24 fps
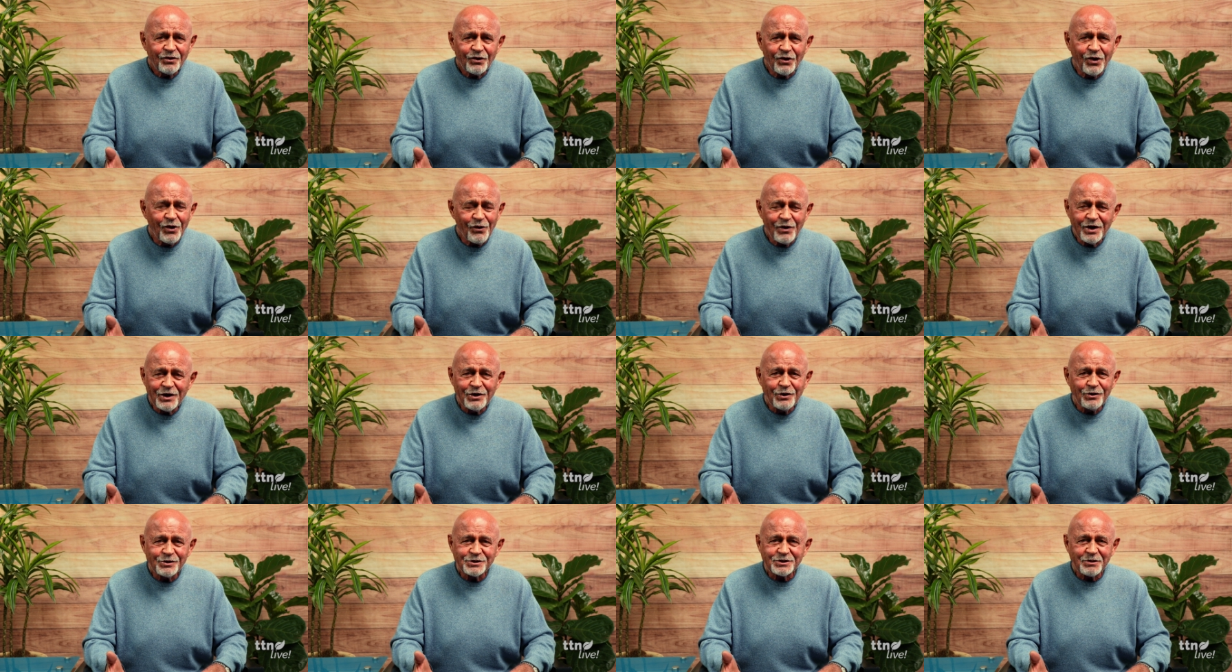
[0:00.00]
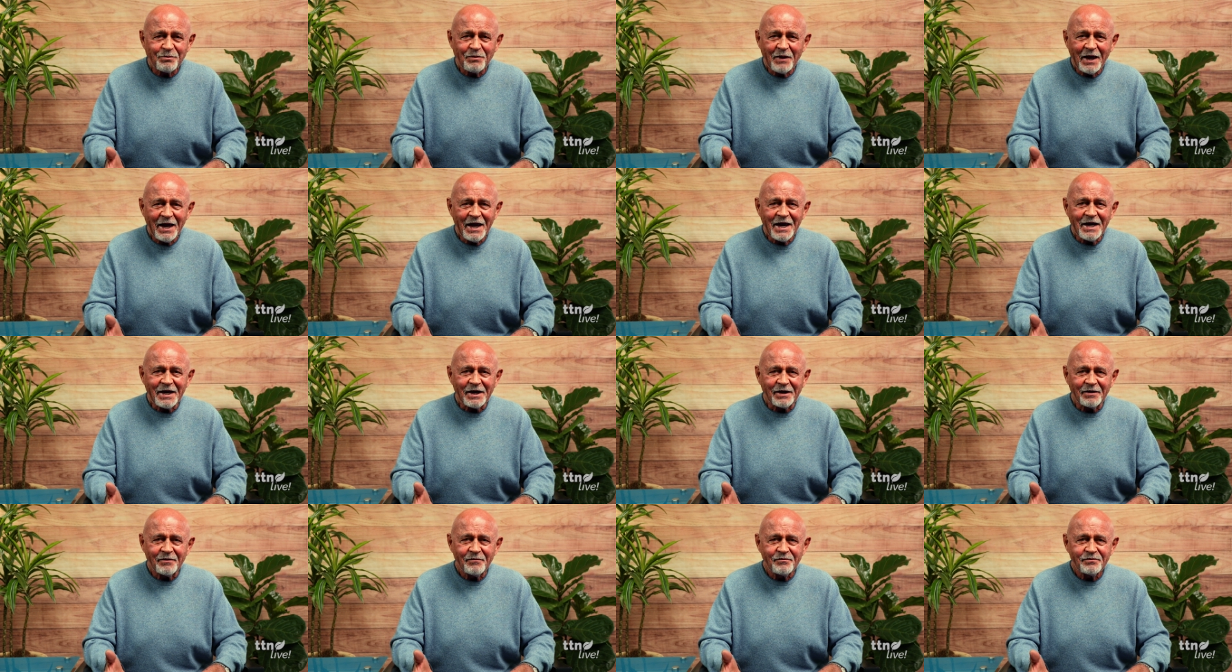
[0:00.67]
reduce the
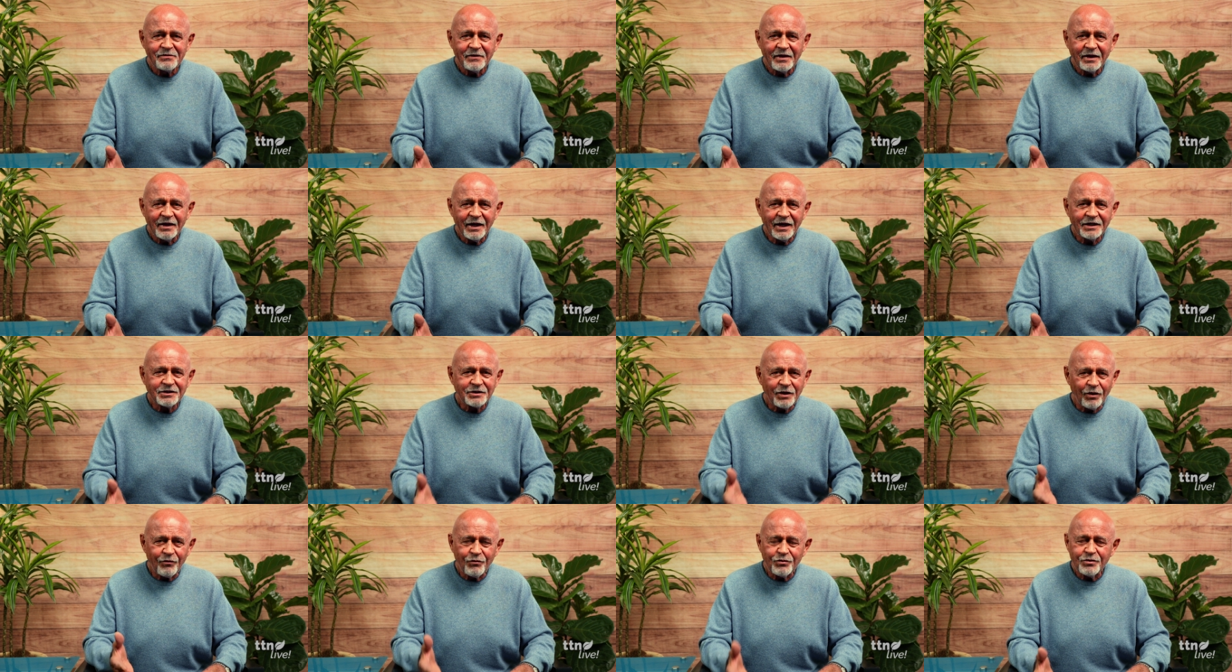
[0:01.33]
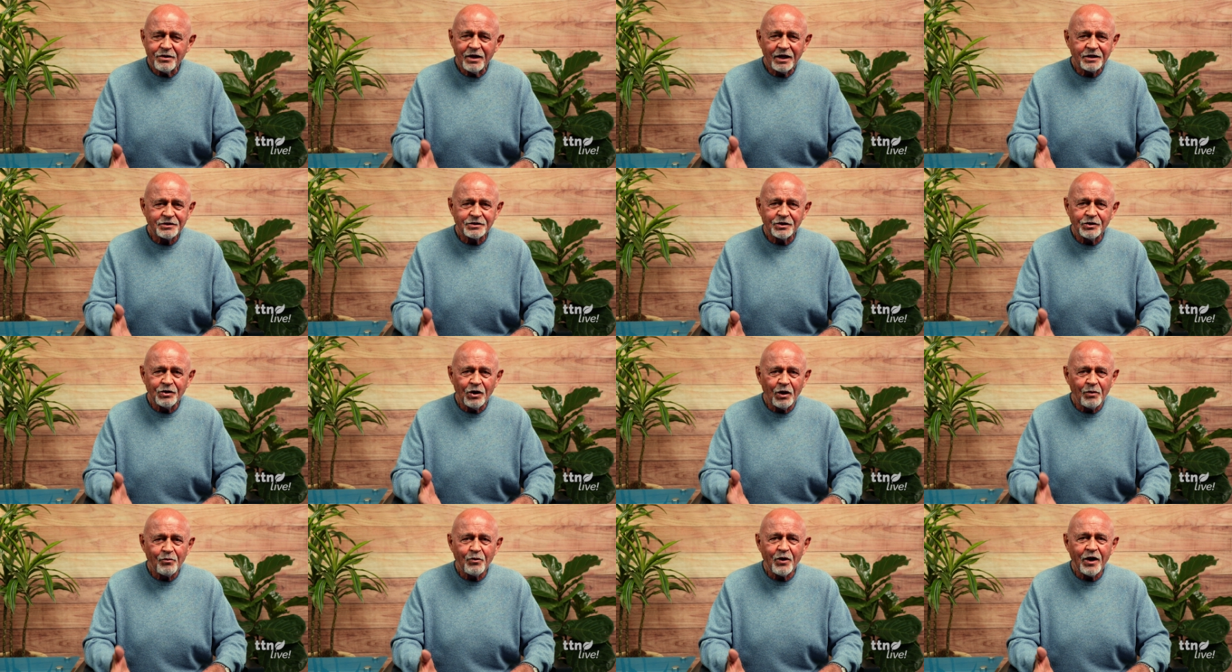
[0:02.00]
pain. It's a, it's
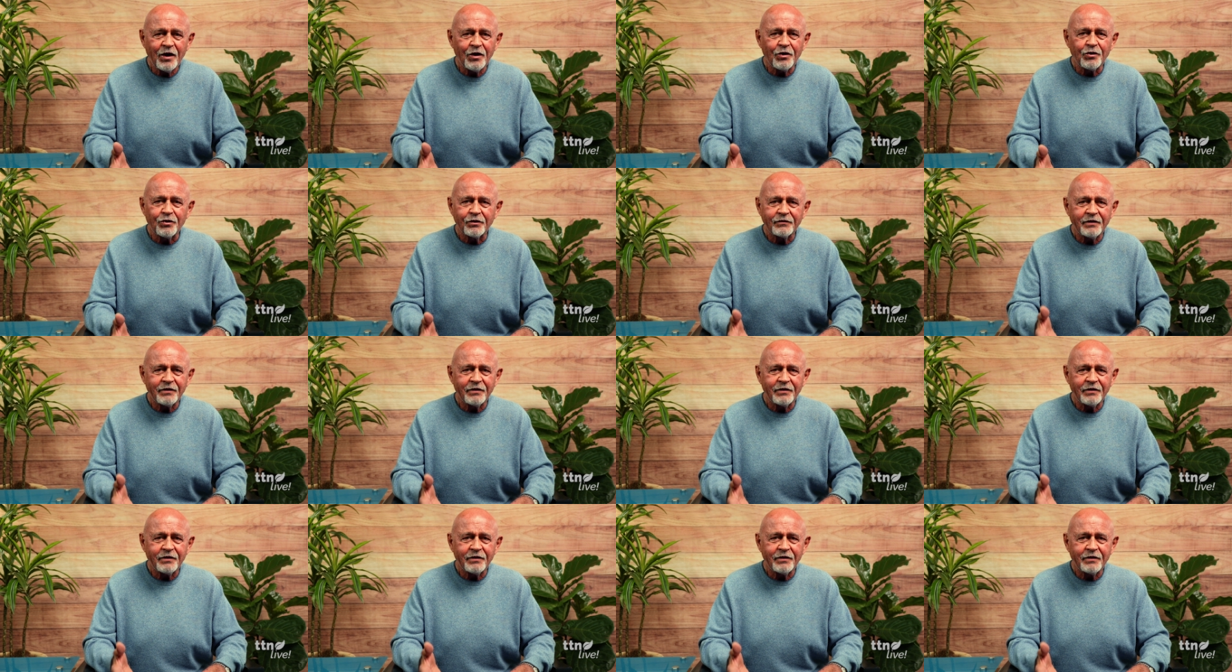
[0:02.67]
a no-brainer.